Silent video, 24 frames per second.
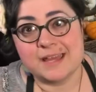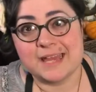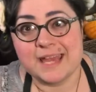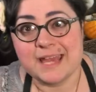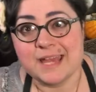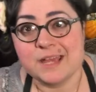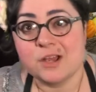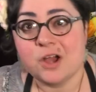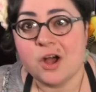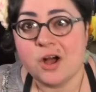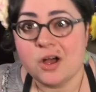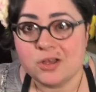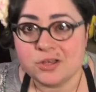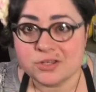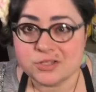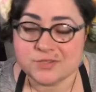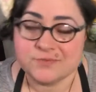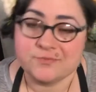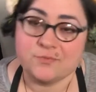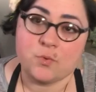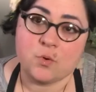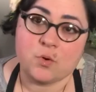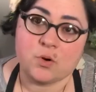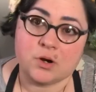it calls
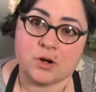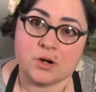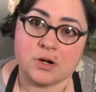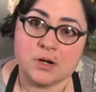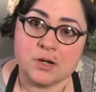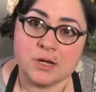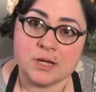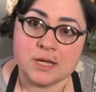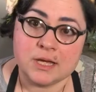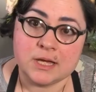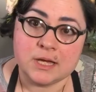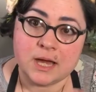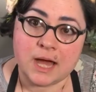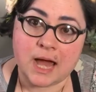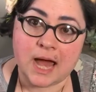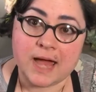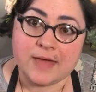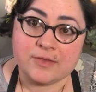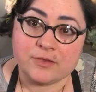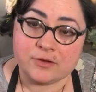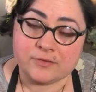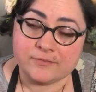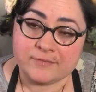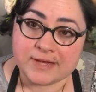for
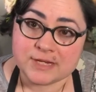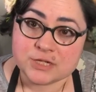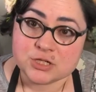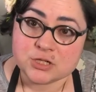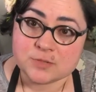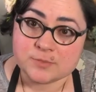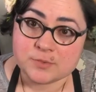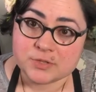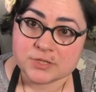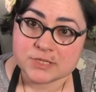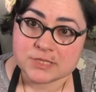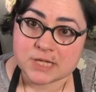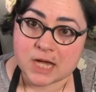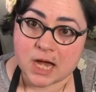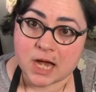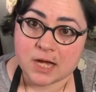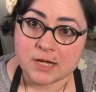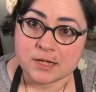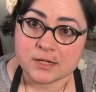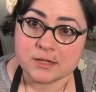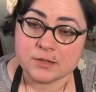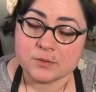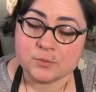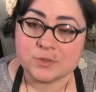either vegetable
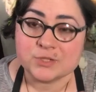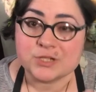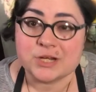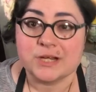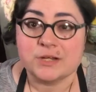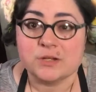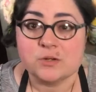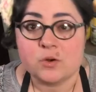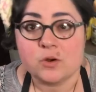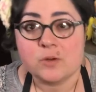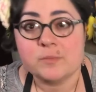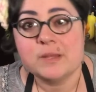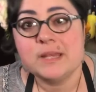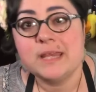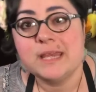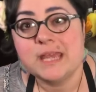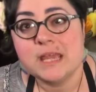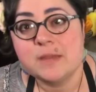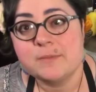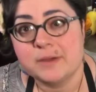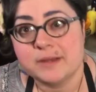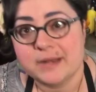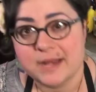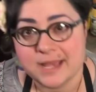stock, which I normally
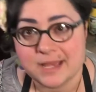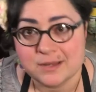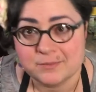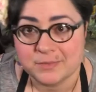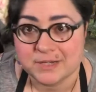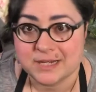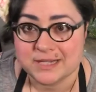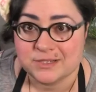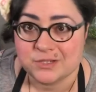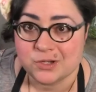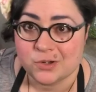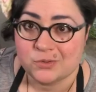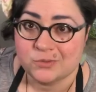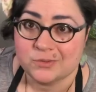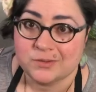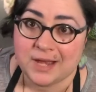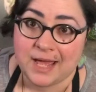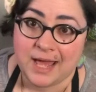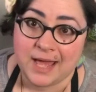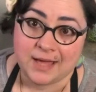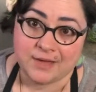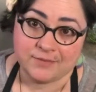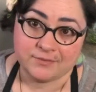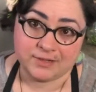keep on hand but I don't
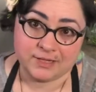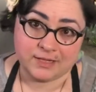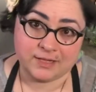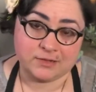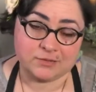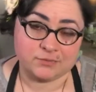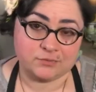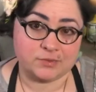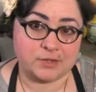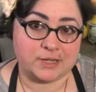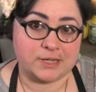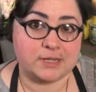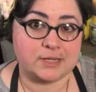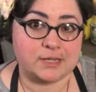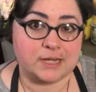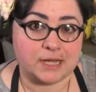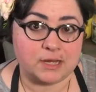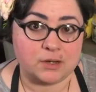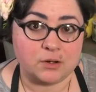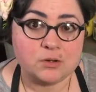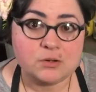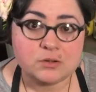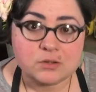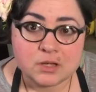have any of right
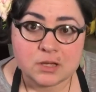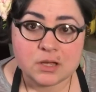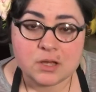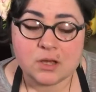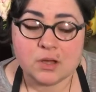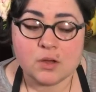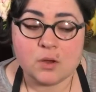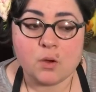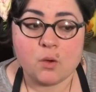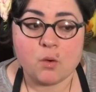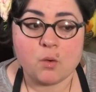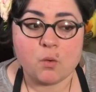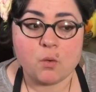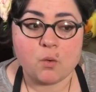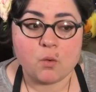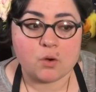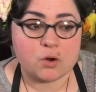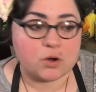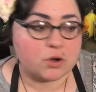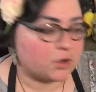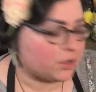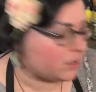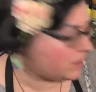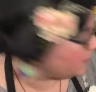now,
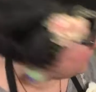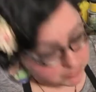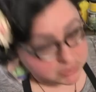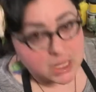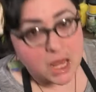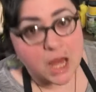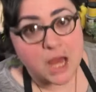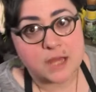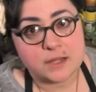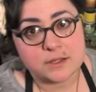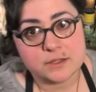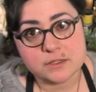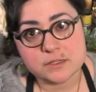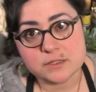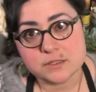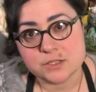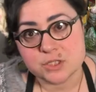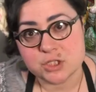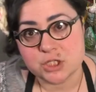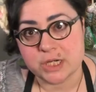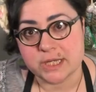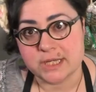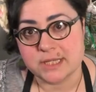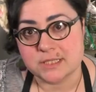or blonde
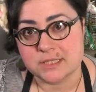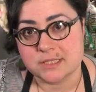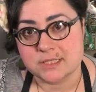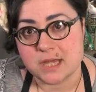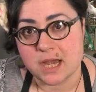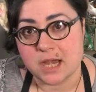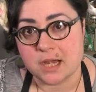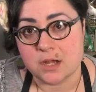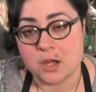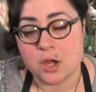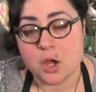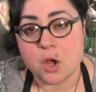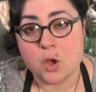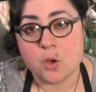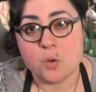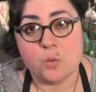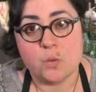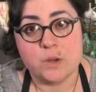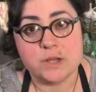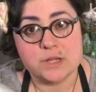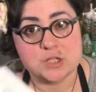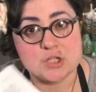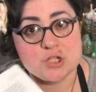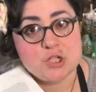chicken stock,
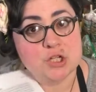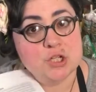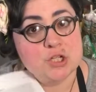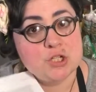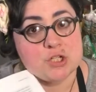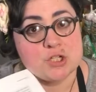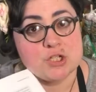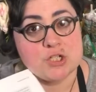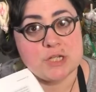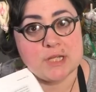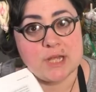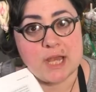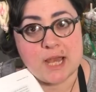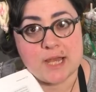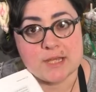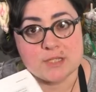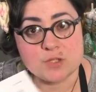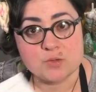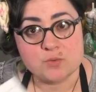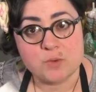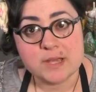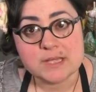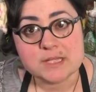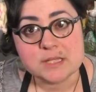which she has
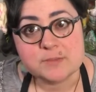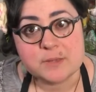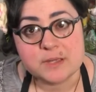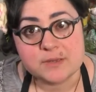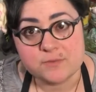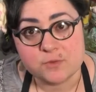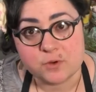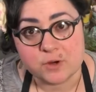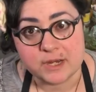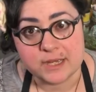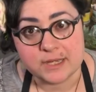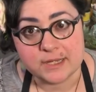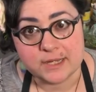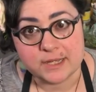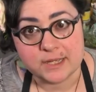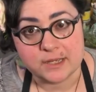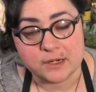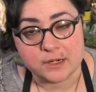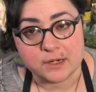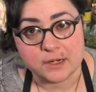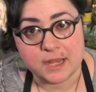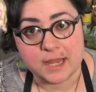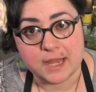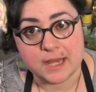a recipe for in
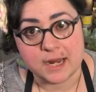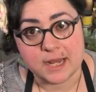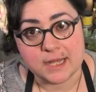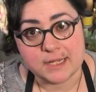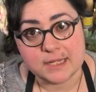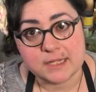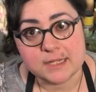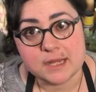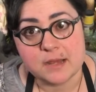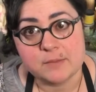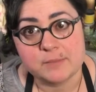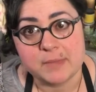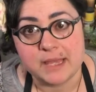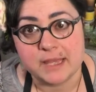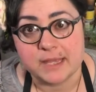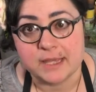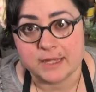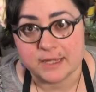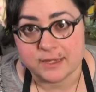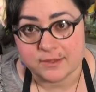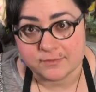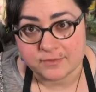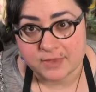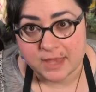here, and I did not make any of